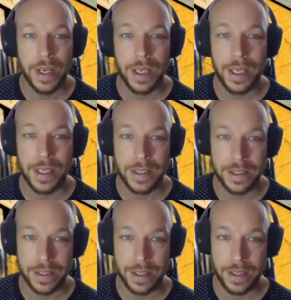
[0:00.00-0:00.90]
is
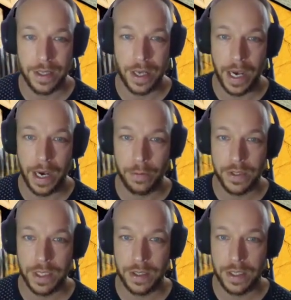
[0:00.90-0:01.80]
how we
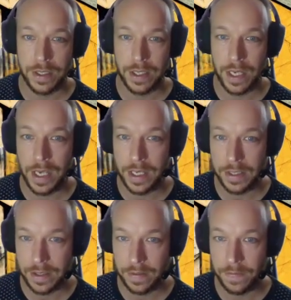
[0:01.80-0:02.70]
set this
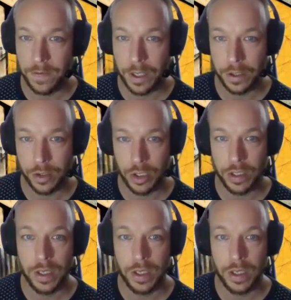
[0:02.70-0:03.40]
hist function.